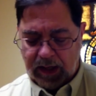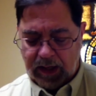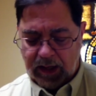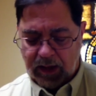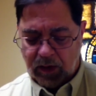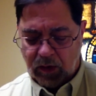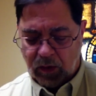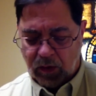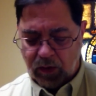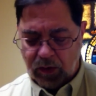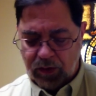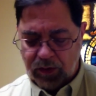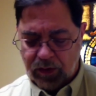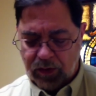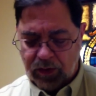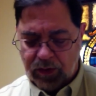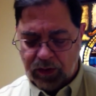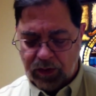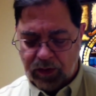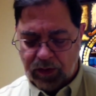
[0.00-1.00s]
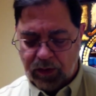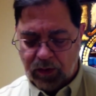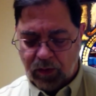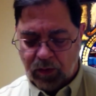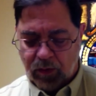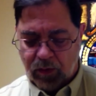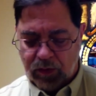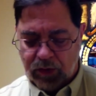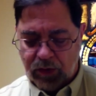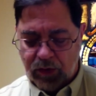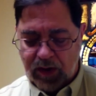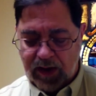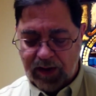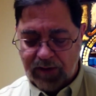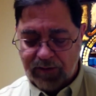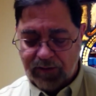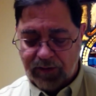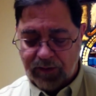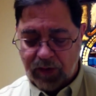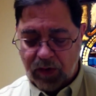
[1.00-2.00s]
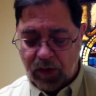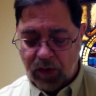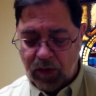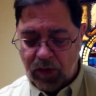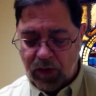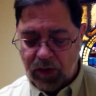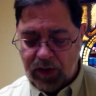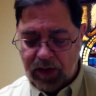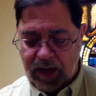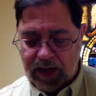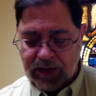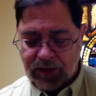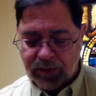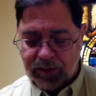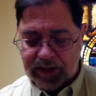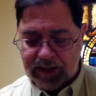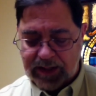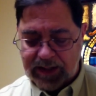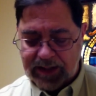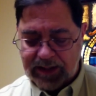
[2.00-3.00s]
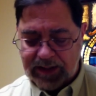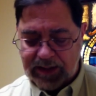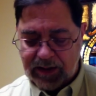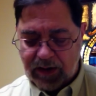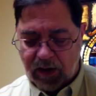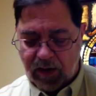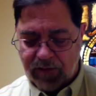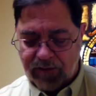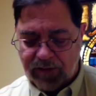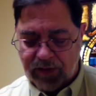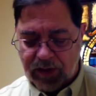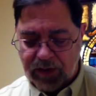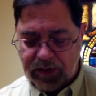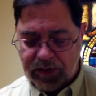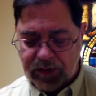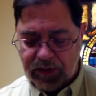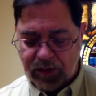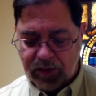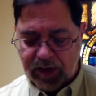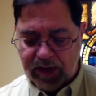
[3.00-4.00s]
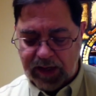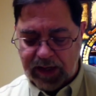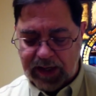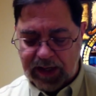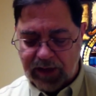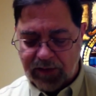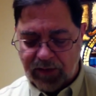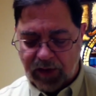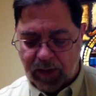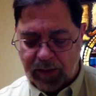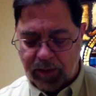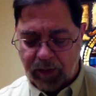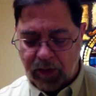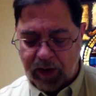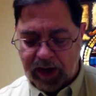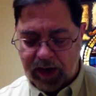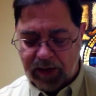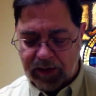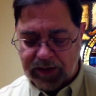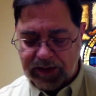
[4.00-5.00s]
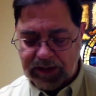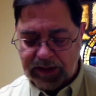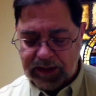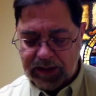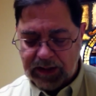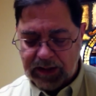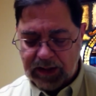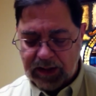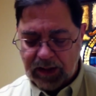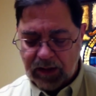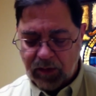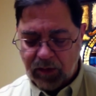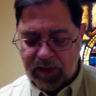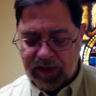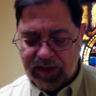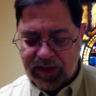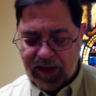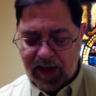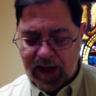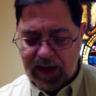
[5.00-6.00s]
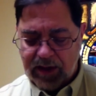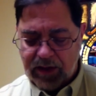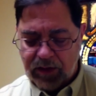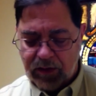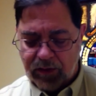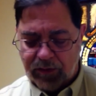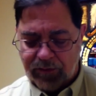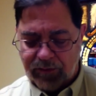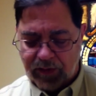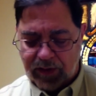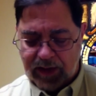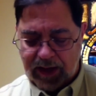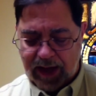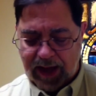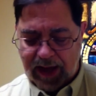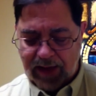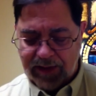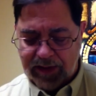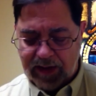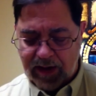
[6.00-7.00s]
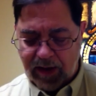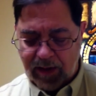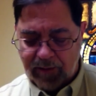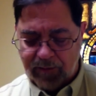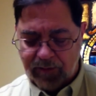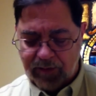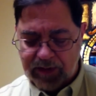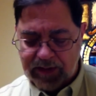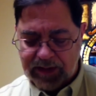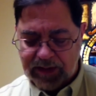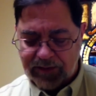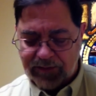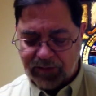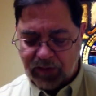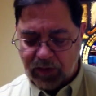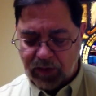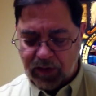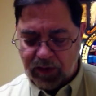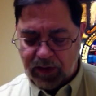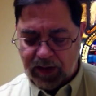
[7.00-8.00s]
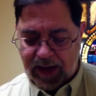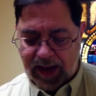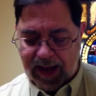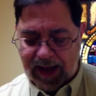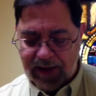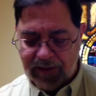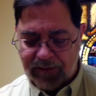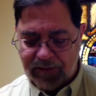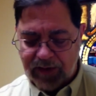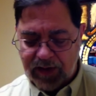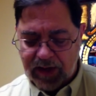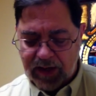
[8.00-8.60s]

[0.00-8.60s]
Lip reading: Lord, you have heard as we listed off those who are in need of our prayers. We thank you for Kathy Humphreys and for her life,